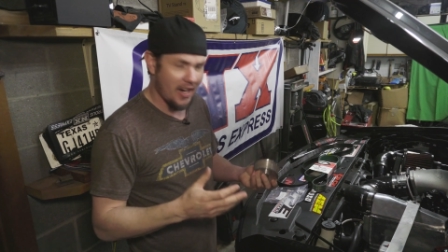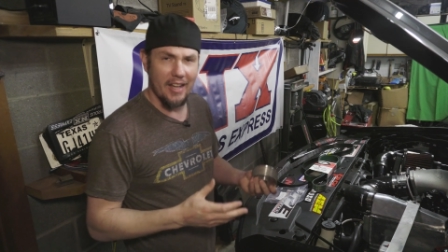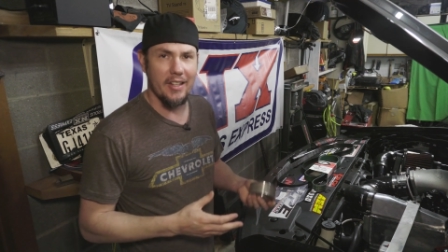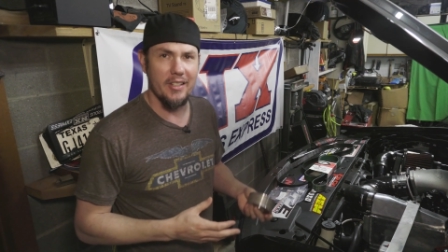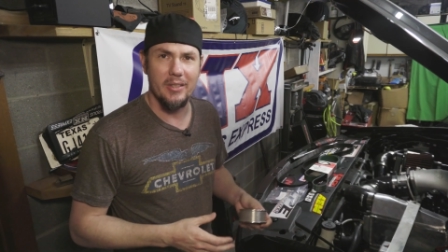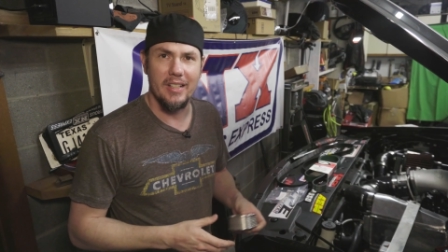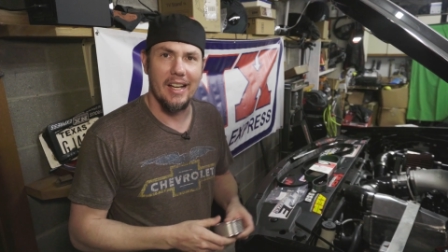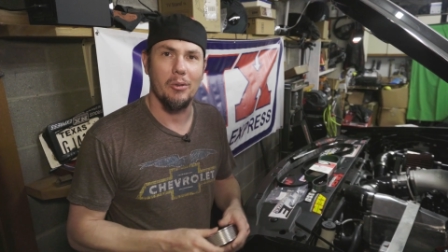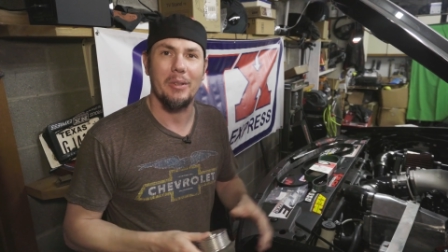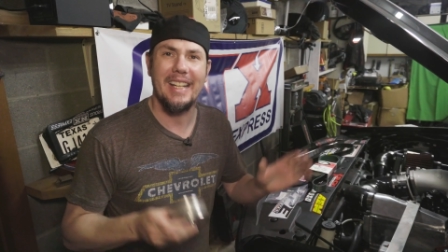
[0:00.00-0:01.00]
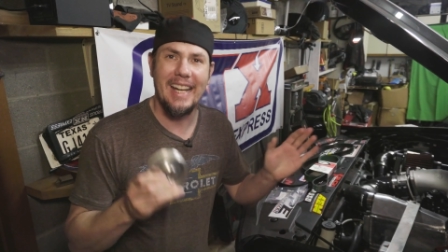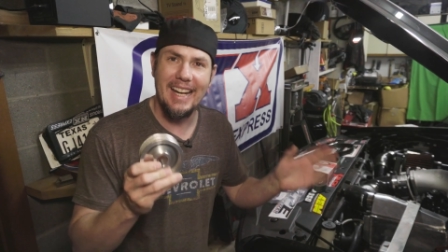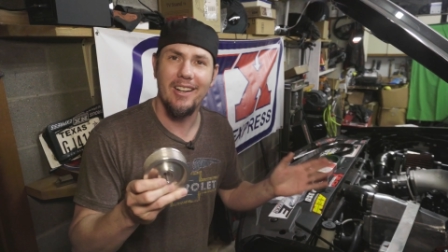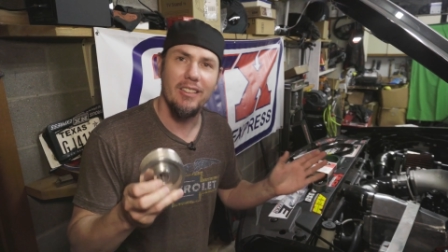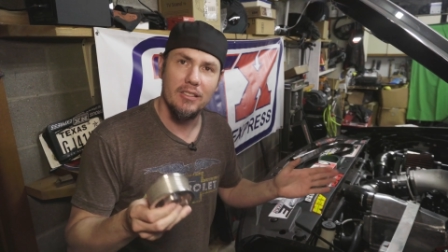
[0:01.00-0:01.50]
how they do it. I don't
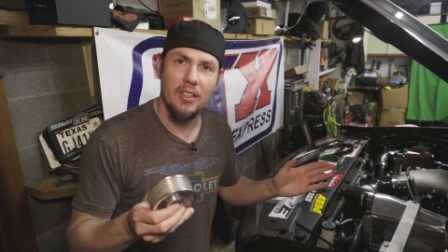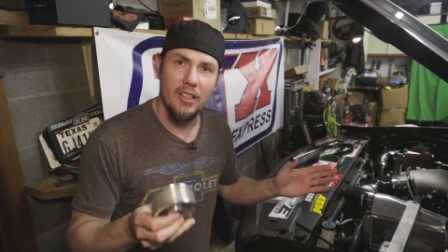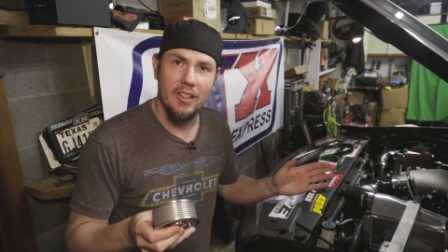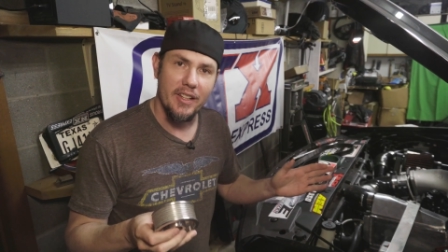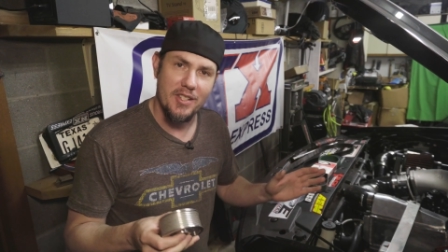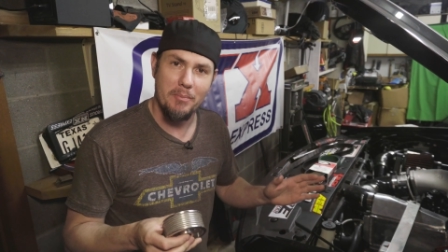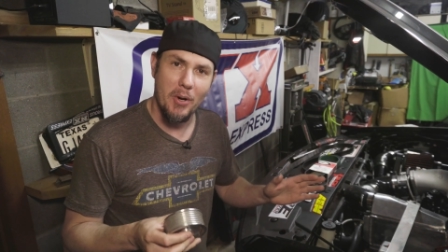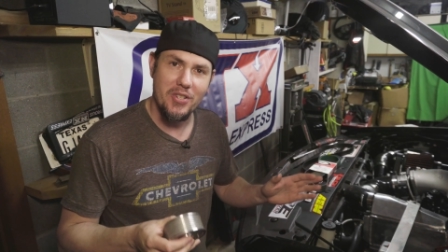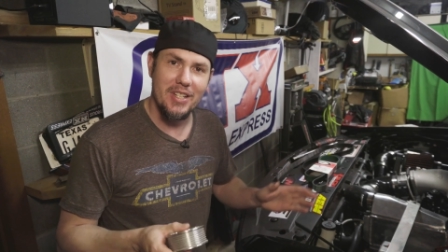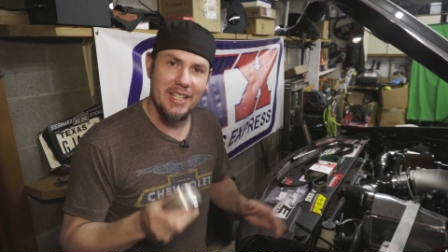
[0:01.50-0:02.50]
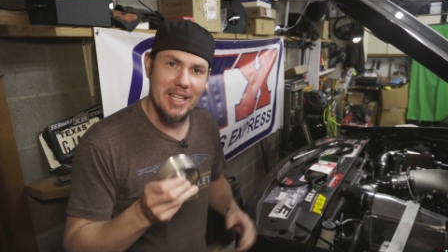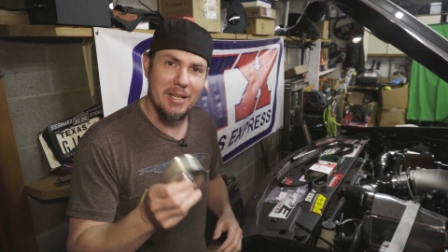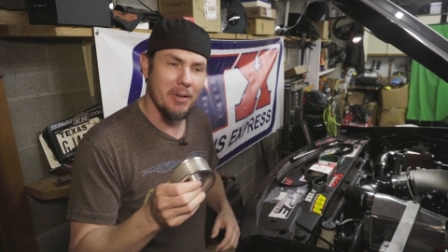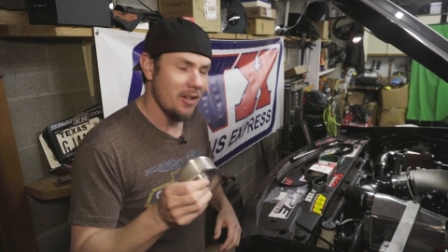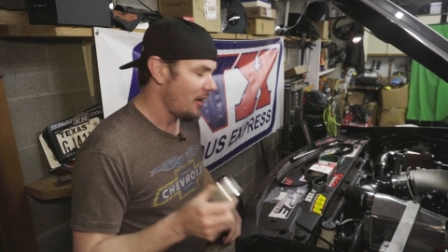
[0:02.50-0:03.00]
care. It's supposed to
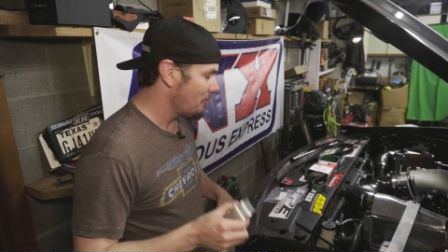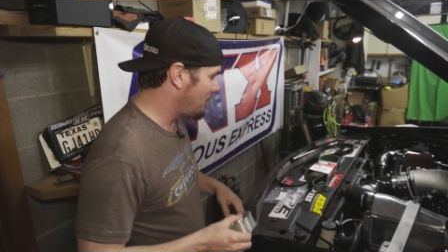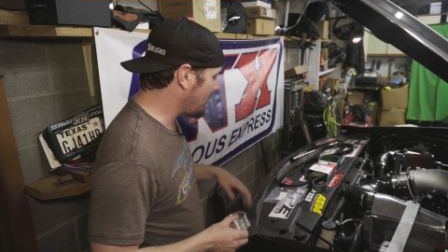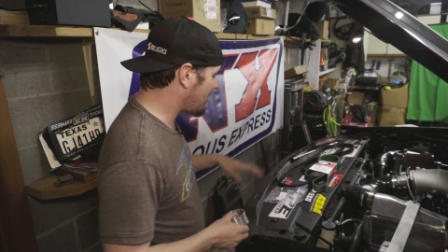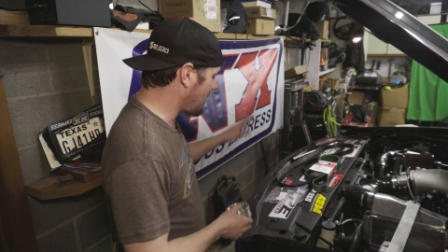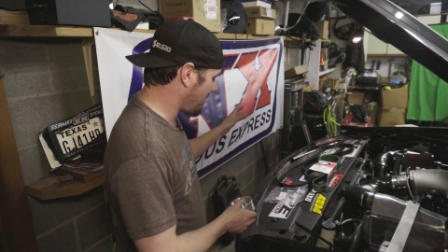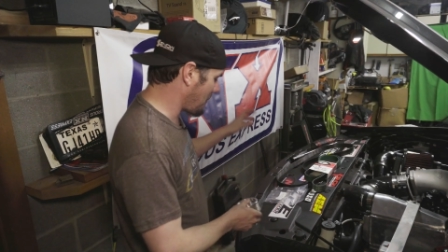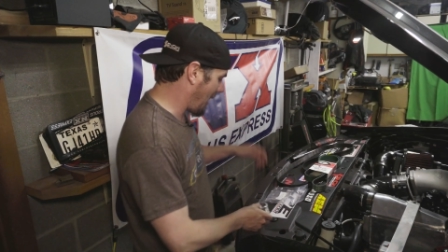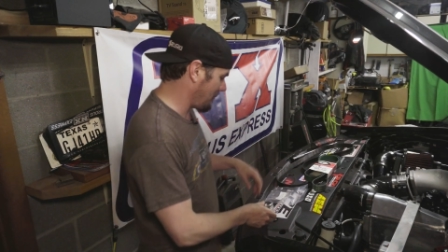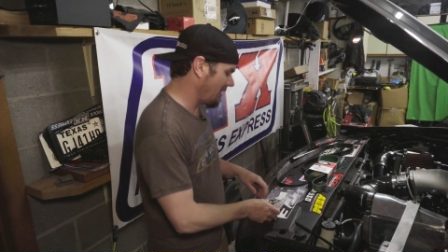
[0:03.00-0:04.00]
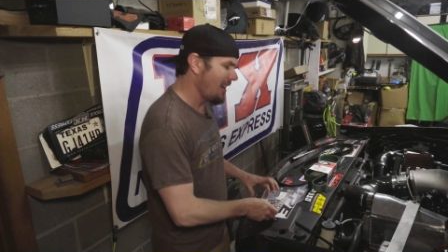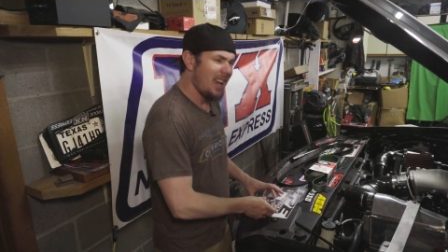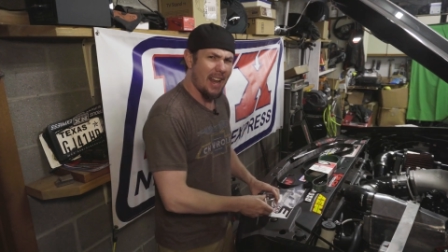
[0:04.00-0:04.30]
keep belt slip from happening.